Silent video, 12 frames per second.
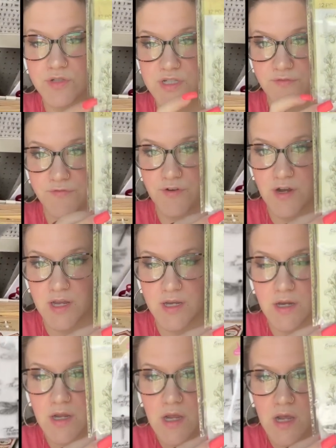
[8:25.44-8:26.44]

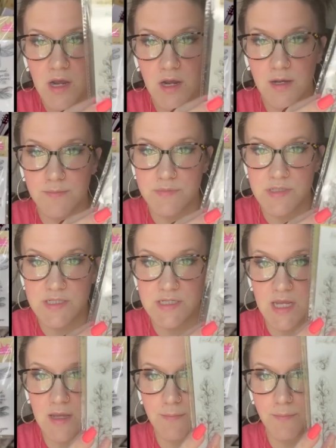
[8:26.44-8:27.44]
different um,
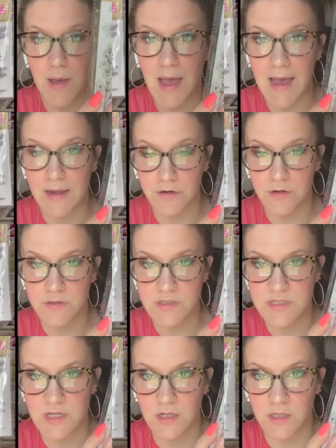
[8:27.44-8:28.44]
stamp
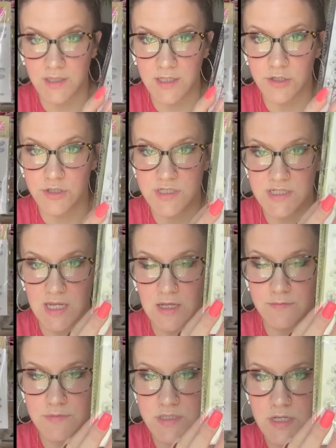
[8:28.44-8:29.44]
patterns, clear
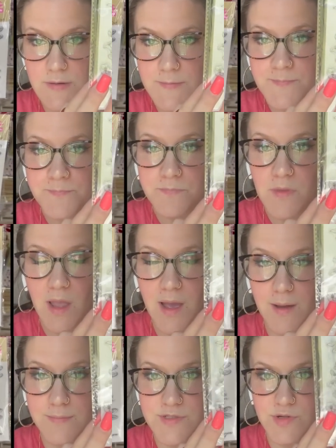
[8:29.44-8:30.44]
stamps.
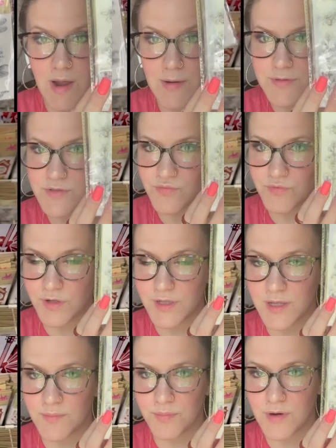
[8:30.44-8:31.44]
Um, so I was
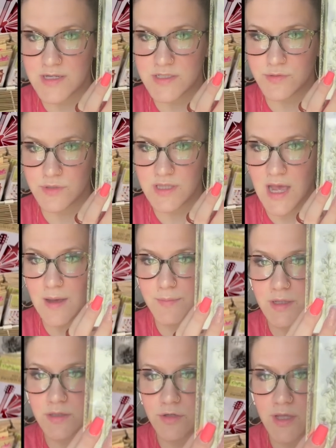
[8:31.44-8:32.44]
really impressed with that,
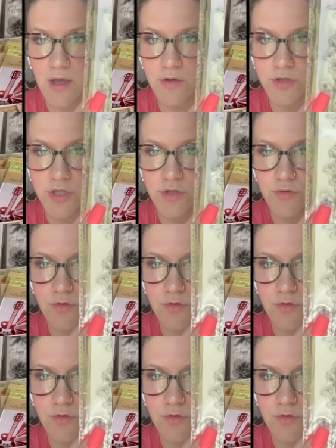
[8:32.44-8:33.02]
but look how cute